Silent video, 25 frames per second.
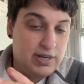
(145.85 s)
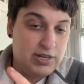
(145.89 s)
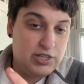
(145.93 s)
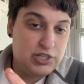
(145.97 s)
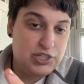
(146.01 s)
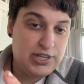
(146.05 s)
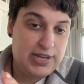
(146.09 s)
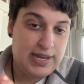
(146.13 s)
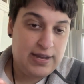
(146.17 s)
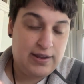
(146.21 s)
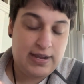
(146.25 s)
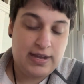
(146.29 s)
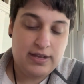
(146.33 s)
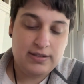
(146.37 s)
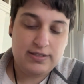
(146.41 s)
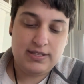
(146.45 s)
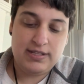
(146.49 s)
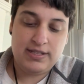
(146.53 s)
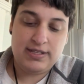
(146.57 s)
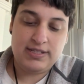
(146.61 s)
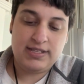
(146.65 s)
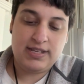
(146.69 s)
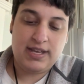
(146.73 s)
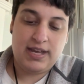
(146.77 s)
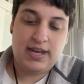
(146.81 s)
to shout out to
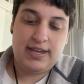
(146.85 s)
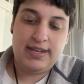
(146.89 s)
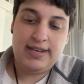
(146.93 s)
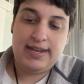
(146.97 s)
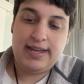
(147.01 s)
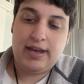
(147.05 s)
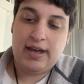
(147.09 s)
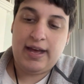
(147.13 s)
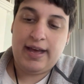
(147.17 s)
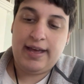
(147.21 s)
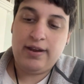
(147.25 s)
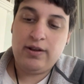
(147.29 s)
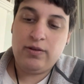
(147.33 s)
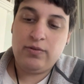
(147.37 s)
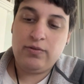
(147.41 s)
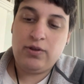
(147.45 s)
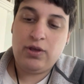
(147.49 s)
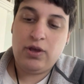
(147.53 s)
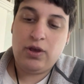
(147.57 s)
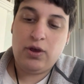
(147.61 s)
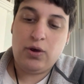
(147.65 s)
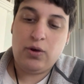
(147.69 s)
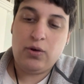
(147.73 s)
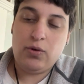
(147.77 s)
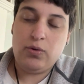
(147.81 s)
this guy. Now, I don't
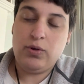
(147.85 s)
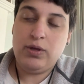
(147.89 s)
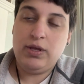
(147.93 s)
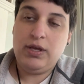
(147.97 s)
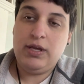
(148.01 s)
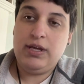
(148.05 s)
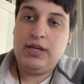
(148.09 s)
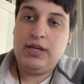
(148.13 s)
know